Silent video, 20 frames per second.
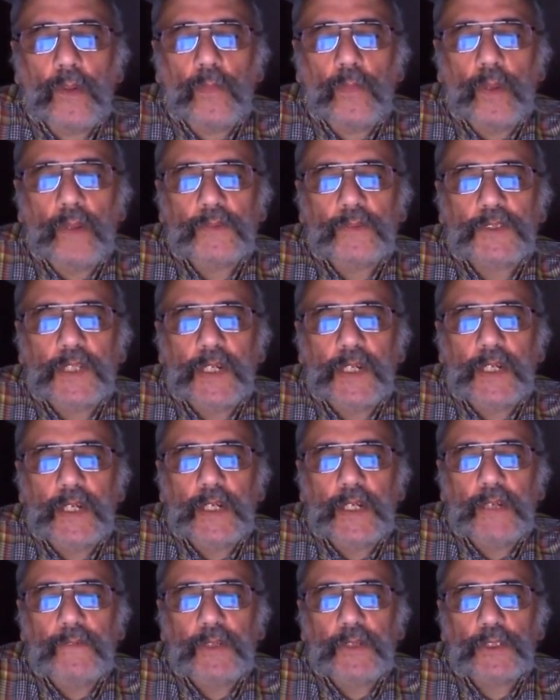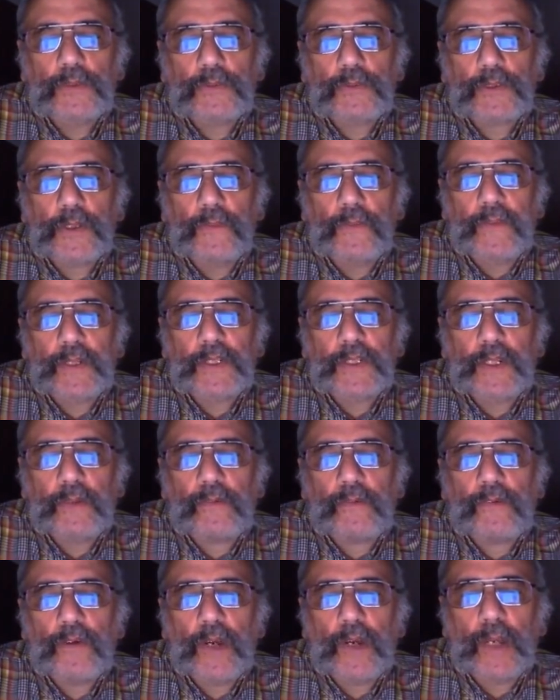We have seen individuals convicted
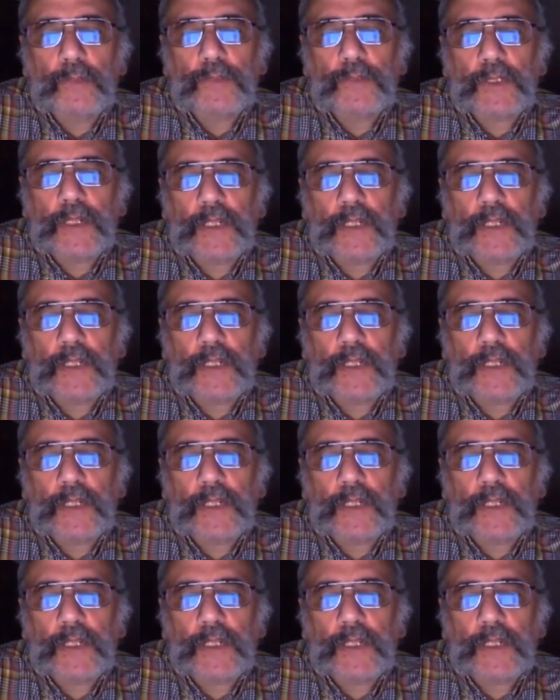of crimes